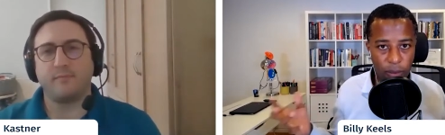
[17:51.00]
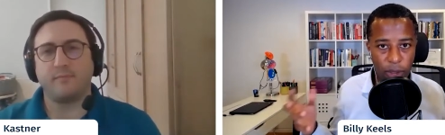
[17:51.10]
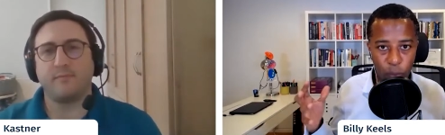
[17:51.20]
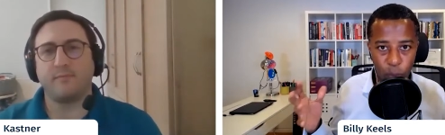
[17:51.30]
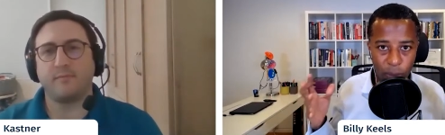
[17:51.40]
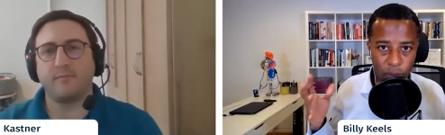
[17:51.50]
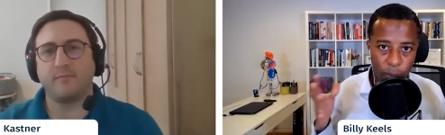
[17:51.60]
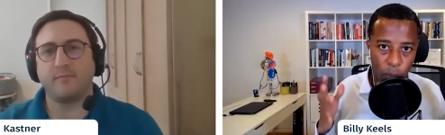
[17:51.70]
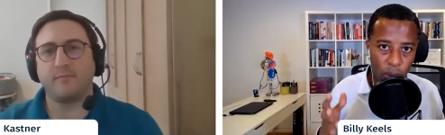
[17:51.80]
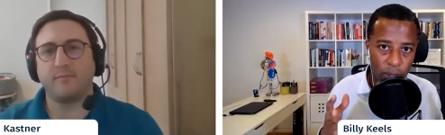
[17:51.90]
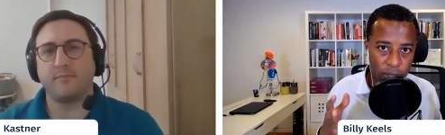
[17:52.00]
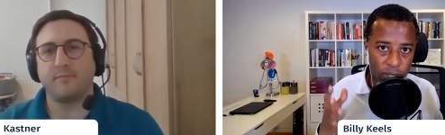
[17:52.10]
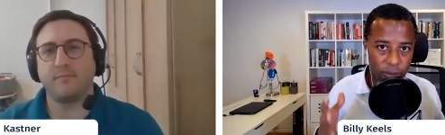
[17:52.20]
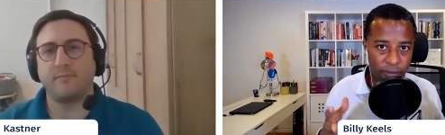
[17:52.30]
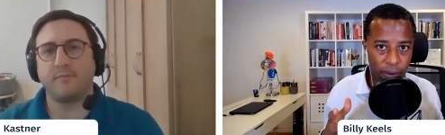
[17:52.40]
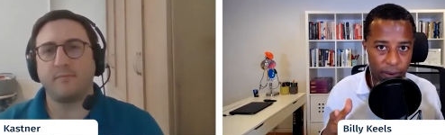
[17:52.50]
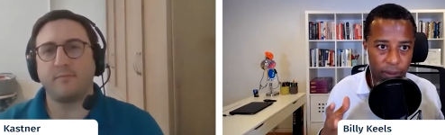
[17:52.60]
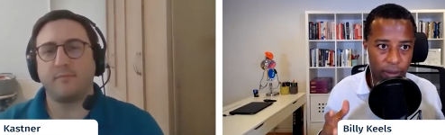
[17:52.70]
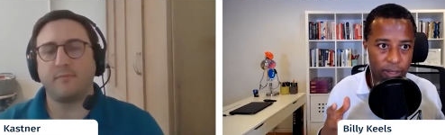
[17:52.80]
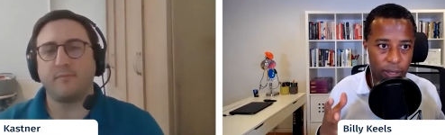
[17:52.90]
Speaker 1: uh, number one, just to be very clear,
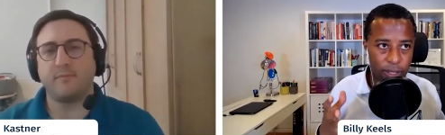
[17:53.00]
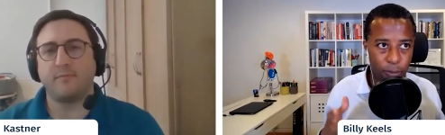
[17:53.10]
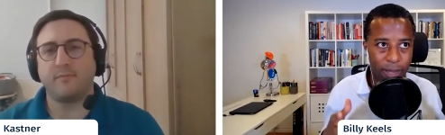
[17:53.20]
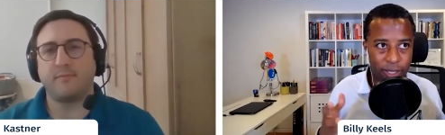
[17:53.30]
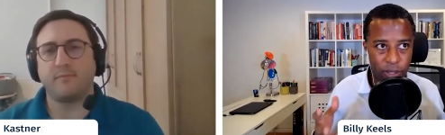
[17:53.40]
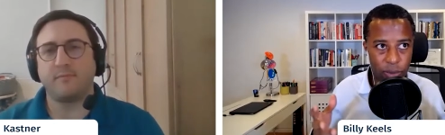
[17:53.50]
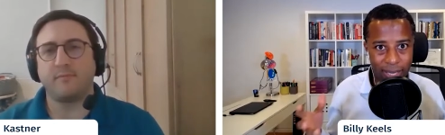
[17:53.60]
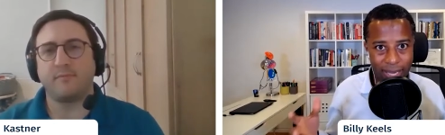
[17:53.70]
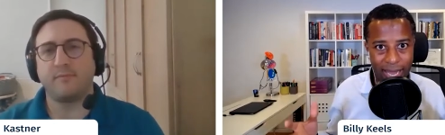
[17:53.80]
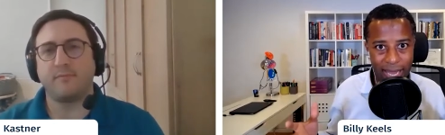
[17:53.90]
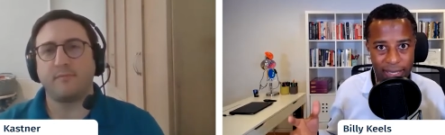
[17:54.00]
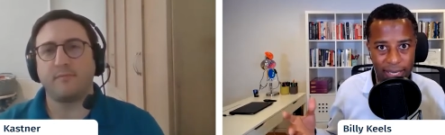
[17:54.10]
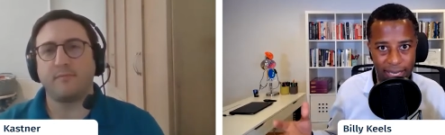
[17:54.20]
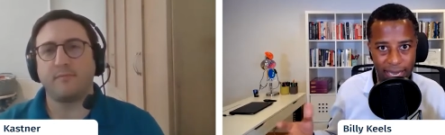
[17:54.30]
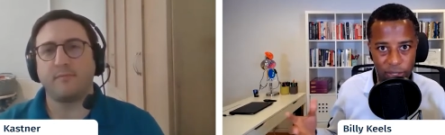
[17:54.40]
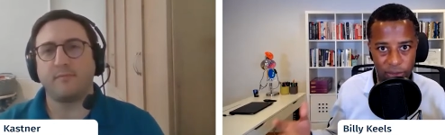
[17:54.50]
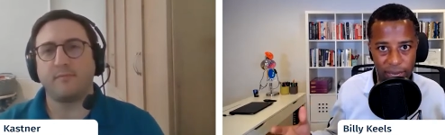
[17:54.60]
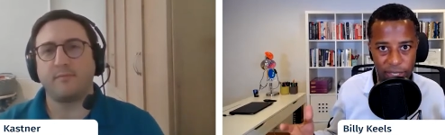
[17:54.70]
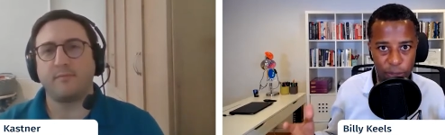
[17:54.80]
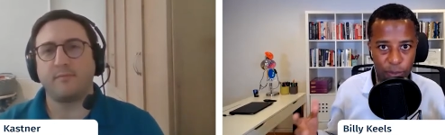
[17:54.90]
it's it's best to engage a tax
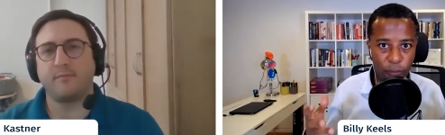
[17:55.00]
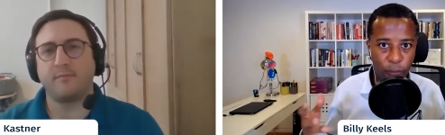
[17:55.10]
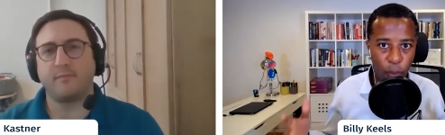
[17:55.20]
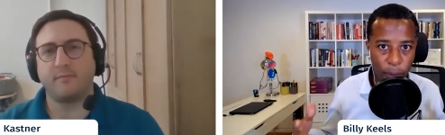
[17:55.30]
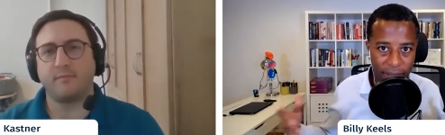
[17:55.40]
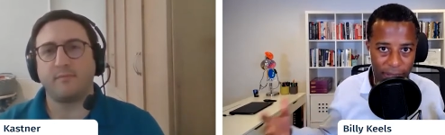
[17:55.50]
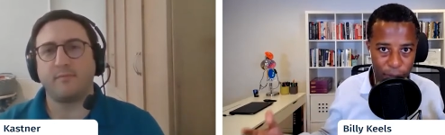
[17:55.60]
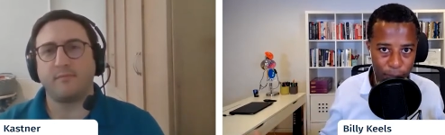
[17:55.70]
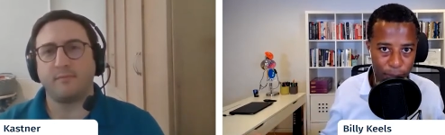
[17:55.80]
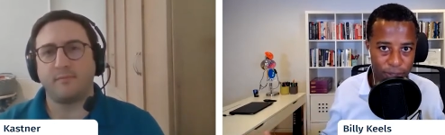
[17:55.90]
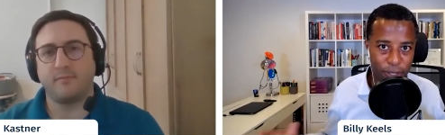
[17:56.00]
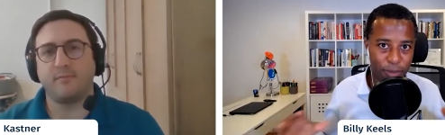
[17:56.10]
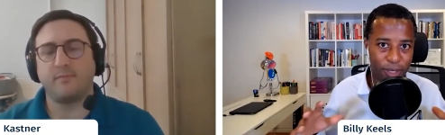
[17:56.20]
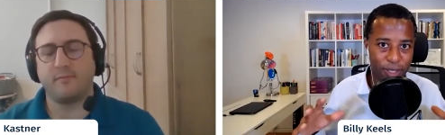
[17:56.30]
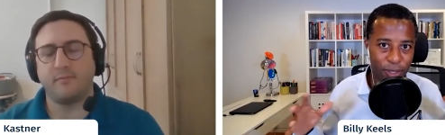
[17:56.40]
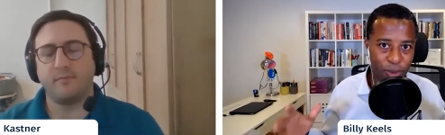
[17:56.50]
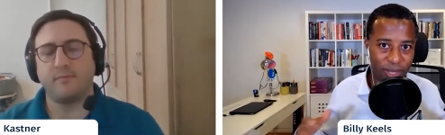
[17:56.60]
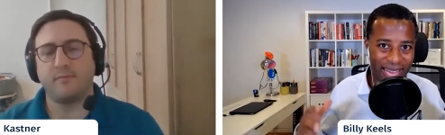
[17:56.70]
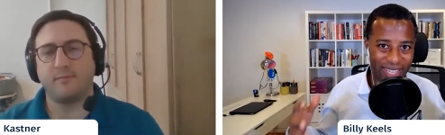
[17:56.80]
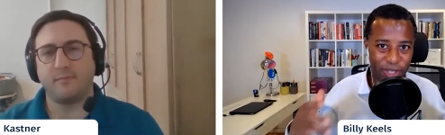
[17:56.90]
strategist before making your purchase because then you can
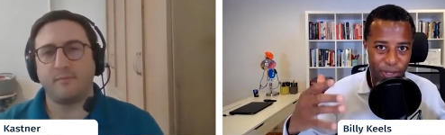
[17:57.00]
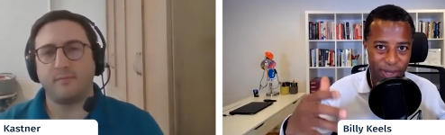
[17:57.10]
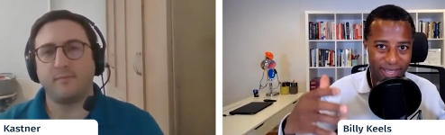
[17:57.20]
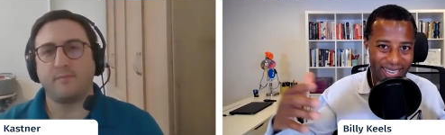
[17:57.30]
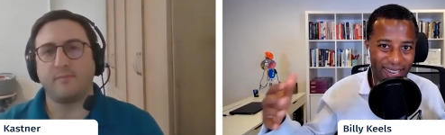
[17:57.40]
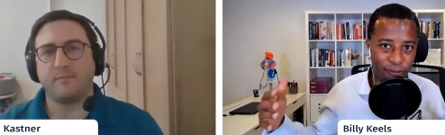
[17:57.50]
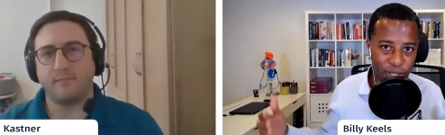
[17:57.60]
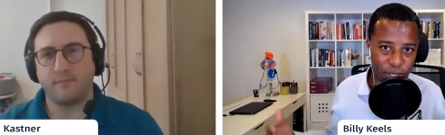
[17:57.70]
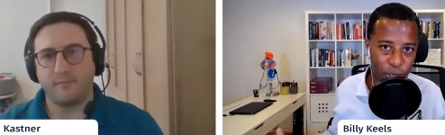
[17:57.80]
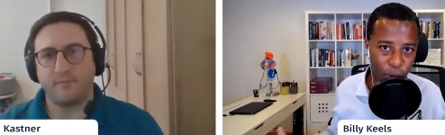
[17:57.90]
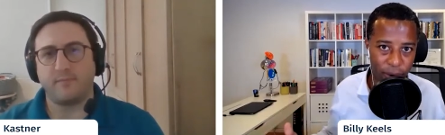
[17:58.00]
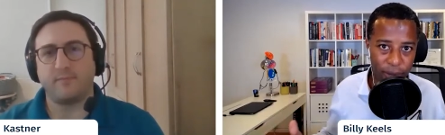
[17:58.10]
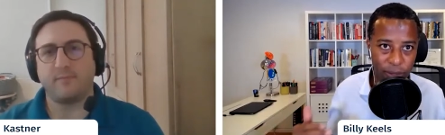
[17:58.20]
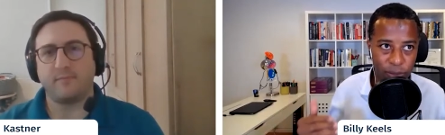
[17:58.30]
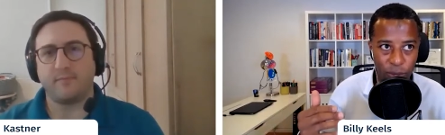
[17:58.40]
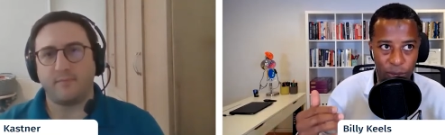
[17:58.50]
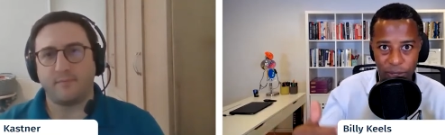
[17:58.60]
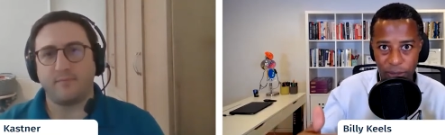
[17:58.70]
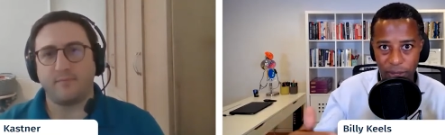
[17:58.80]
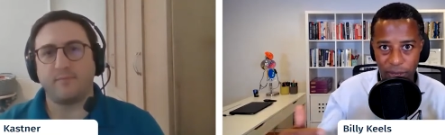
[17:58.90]
actually look at the different scenarios. What are
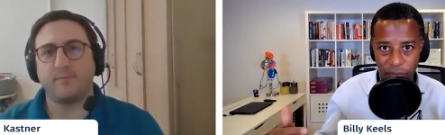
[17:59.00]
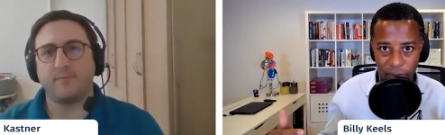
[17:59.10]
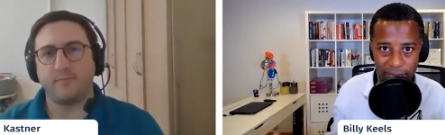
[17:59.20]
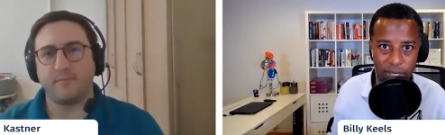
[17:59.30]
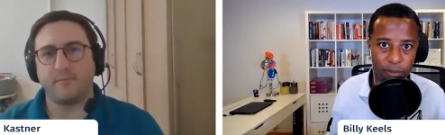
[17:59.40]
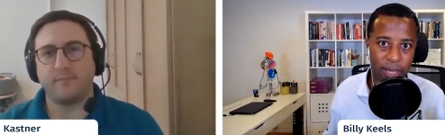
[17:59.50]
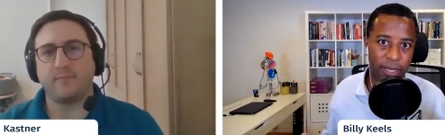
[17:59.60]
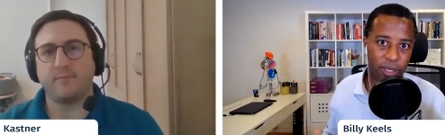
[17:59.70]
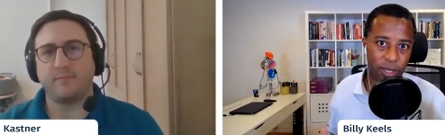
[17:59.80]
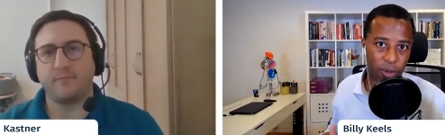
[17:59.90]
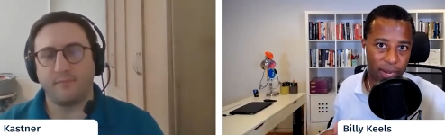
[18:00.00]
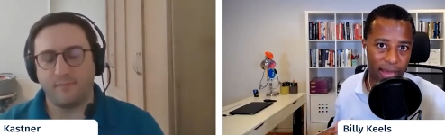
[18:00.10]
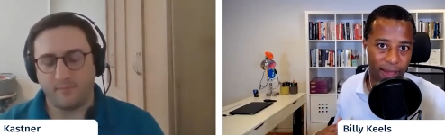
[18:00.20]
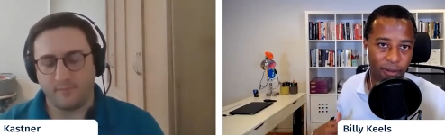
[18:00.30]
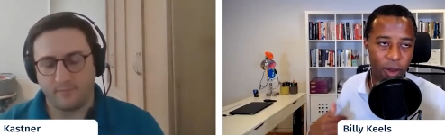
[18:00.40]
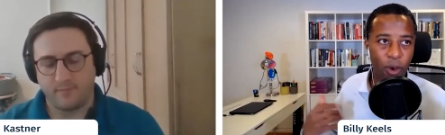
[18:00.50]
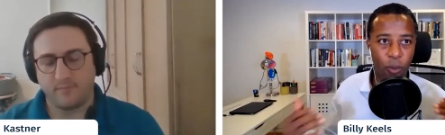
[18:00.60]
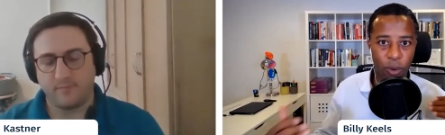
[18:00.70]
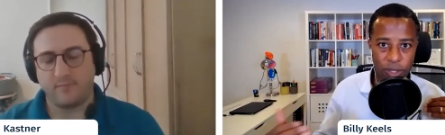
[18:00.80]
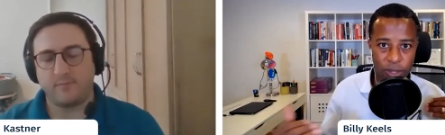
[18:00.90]
some of the different exit plans that you can have? What
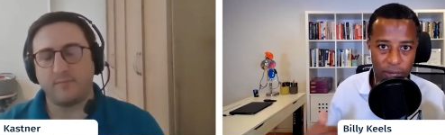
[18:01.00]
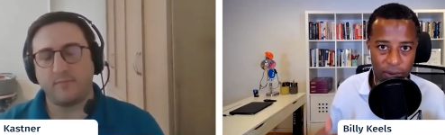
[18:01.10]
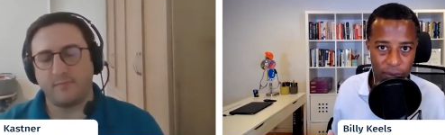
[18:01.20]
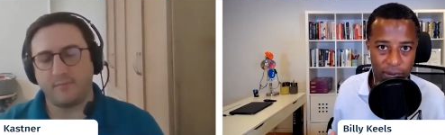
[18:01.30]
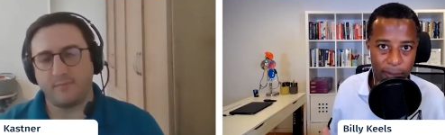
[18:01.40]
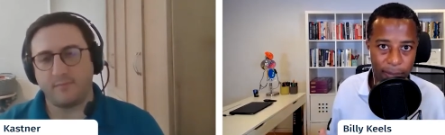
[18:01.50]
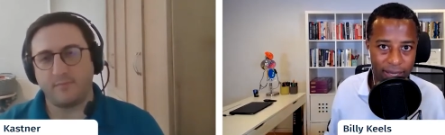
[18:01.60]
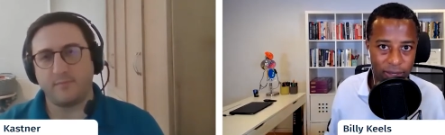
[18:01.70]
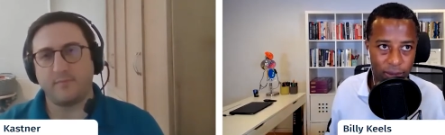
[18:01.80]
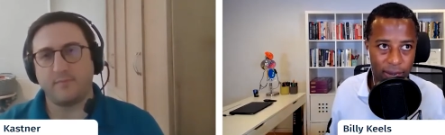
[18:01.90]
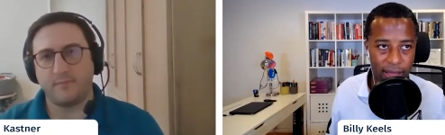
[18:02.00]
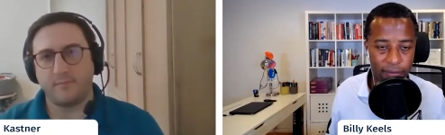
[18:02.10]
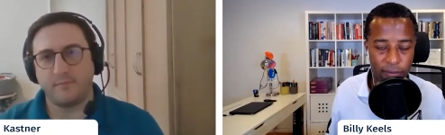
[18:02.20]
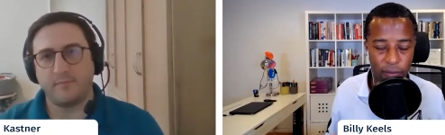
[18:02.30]
are some of the different impacts they're going to have